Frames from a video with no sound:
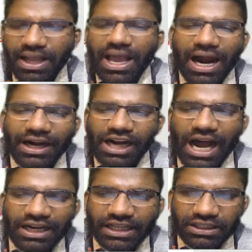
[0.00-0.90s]
under
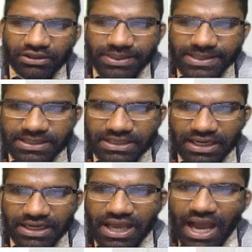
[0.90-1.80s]
Article 368.
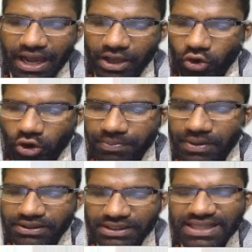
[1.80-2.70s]
I hope
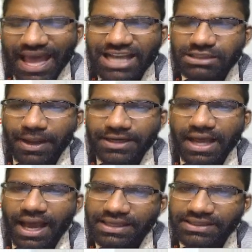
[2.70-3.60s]
this aspect
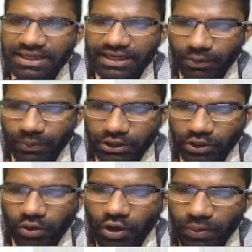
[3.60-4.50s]
is clear with you.
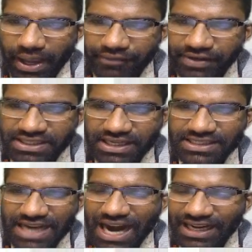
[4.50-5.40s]
We have discussed
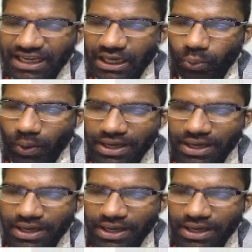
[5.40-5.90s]
Article 1,